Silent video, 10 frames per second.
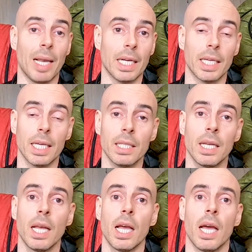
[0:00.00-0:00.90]
blanket,
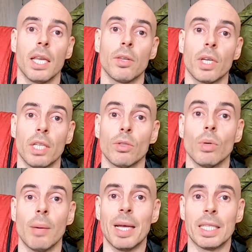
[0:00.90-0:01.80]
and you can
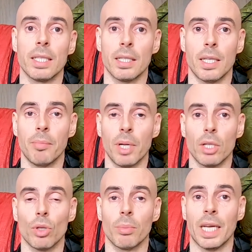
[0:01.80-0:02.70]
do a better
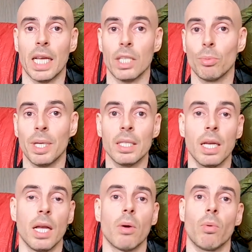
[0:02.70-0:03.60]
temperature management.
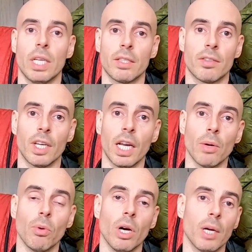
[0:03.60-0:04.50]
When it's
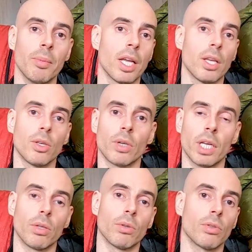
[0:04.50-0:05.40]
really warm, you
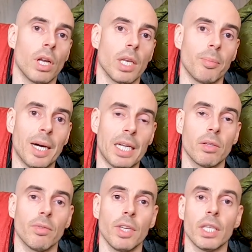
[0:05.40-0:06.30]
can use only
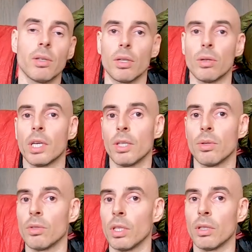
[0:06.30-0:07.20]
part of it, or you can
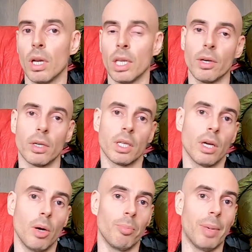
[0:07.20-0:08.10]
use it only
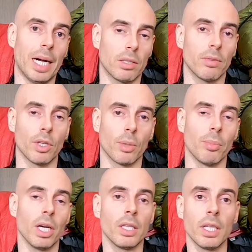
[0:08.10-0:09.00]
on part of your
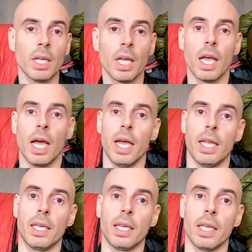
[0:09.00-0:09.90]
body,
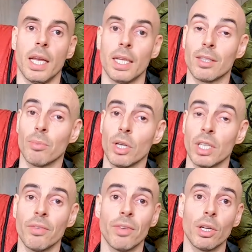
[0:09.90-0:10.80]
and it's more
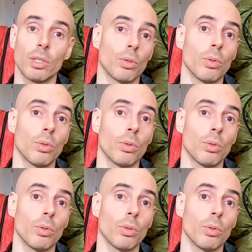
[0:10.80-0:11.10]
difficult to